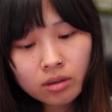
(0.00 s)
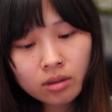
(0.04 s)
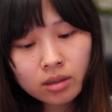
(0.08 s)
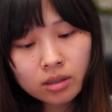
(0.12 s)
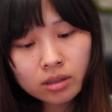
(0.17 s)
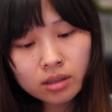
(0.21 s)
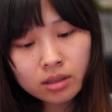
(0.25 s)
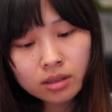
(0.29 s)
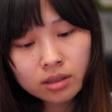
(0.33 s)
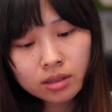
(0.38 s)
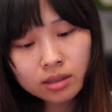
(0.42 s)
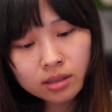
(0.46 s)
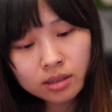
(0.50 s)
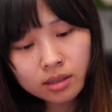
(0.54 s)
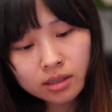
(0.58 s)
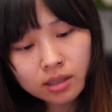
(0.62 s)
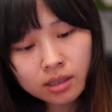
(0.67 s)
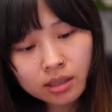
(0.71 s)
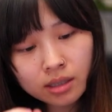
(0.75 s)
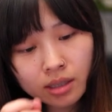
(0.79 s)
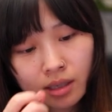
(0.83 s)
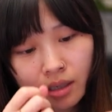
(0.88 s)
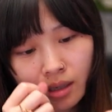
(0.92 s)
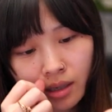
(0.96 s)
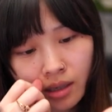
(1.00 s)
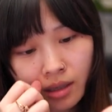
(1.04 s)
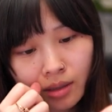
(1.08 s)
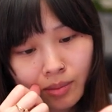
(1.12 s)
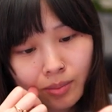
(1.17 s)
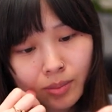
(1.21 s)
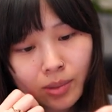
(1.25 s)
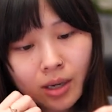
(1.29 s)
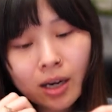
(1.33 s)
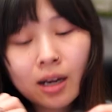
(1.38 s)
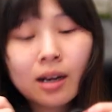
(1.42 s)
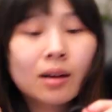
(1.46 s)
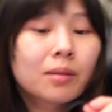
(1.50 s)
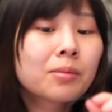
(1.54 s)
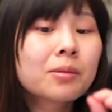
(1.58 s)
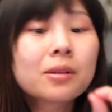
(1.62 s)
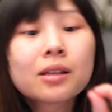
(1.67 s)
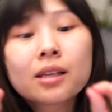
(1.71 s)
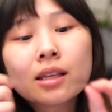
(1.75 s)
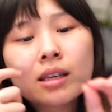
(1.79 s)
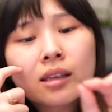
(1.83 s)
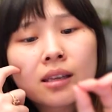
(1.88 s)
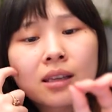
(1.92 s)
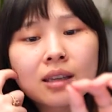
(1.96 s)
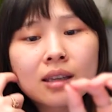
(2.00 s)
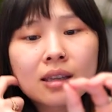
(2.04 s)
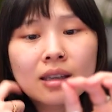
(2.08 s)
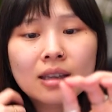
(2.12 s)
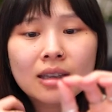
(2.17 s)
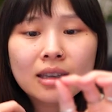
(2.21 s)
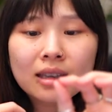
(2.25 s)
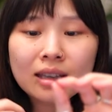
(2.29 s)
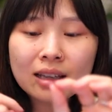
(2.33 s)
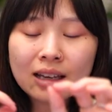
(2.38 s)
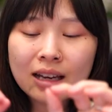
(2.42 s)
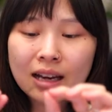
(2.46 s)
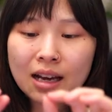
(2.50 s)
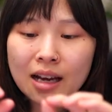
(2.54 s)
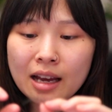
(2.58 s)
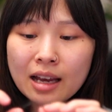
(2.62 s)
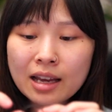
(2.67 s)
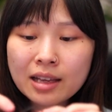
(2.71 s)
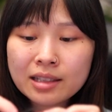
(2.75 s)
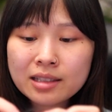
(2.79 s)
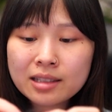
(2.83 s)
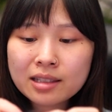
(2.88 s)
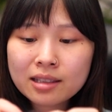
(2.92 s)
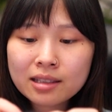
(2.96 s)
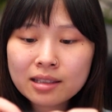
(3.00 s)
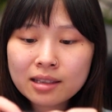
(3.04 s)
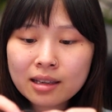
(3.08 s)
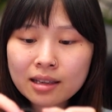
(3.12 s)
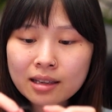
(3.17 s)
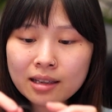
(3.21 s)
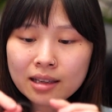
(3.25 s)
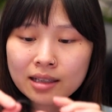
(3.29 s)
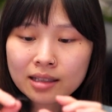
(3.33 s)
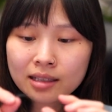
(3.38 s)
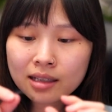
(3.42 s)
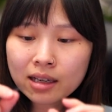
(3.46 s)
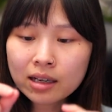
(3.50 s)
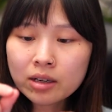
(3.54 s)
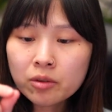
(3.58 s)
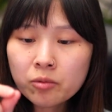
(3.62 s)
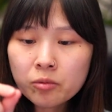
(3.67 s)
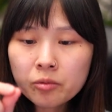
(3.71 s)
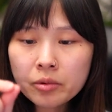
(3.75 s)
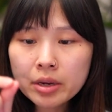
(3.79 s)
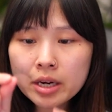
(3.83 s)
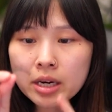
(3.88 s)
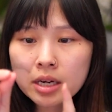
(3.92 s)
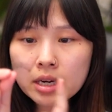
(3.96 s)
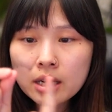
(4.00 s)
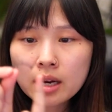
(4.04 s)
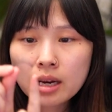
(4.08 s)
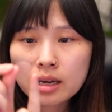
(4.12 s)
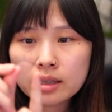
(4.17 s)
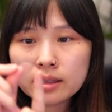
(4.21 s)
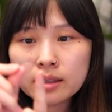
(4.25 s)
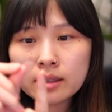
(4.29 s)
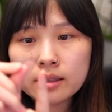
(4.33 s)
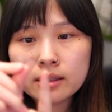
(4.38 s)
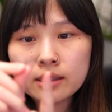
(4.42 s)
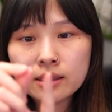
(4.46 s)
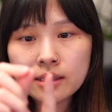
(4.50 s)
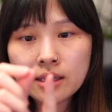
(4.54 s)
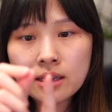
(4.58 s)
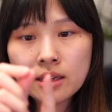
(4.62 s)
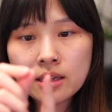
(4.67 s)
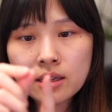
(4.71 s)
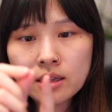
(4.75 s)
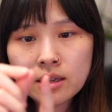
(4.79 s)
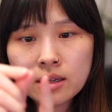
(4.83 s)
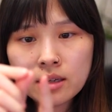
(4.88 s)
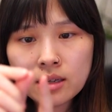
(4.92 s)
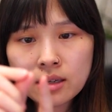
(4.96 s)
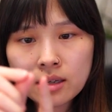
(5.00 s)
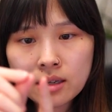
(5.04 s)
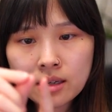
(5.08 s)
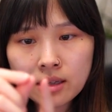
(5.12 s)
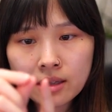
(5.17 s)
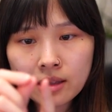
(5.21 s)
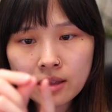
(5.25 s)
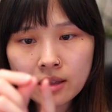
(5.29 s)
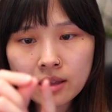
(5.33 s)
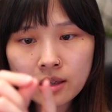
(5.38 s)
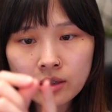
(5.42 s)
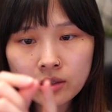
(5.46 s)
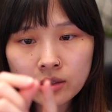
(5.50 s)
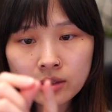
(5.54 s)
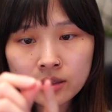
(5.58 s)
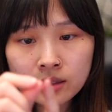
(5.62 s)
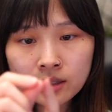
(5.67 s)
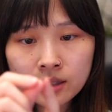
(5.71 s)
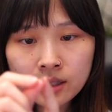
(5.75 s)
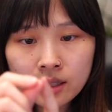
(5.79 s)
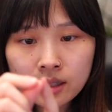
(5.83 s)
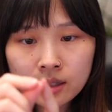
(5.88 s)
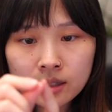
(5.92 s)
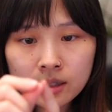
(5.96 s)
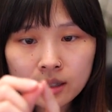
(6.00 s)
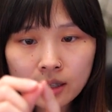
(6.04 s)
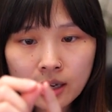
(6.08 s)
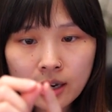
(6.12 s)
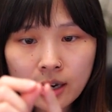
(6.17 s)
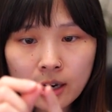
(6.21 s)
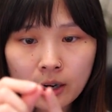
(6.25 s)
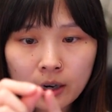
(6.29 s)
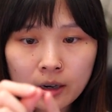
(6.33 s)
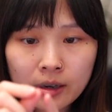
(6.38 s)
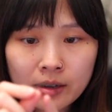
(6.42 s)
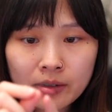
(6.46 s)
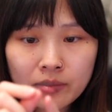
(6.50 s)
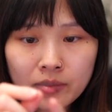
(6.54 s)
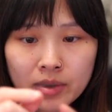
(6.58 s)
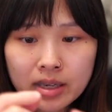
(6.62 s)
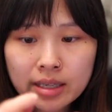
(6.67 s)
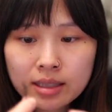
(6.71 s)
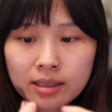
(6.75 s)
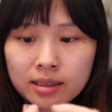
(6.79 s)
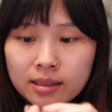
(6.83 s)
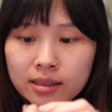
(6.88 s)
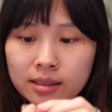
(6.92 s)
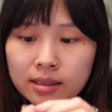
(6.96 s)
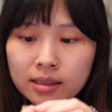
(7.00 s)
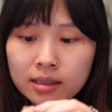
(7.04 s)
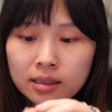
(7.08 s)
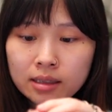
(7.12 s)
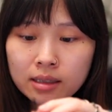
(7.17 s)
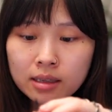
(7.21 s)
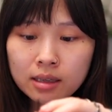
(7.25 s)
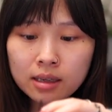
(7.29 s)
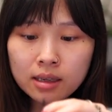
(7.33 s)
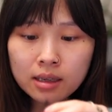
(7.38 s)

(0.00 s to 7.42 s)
let's see, probably it's kind of weird because there's 6 increments.